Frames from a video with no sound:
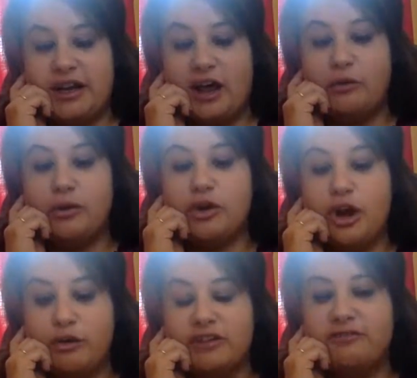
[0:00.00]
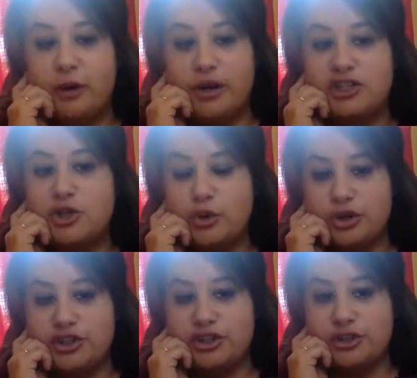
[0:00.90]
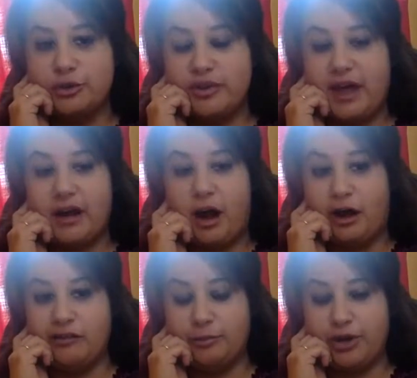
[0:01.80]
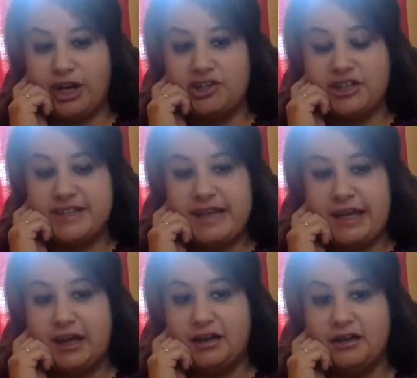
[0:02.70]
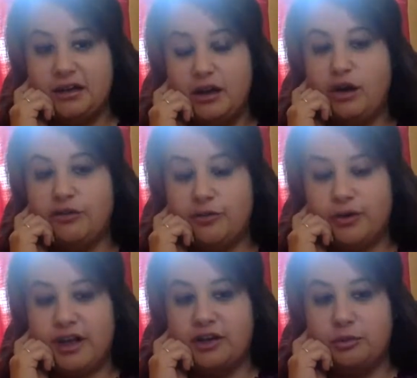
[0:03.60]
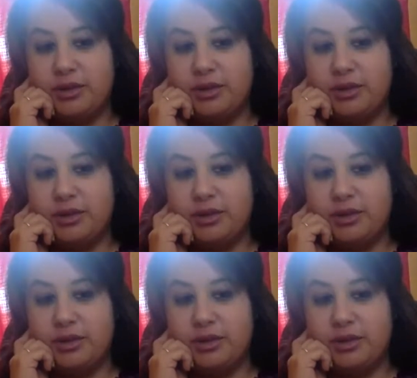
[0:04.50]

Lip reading: Now going forward towards you with that olive branch in his hand for that new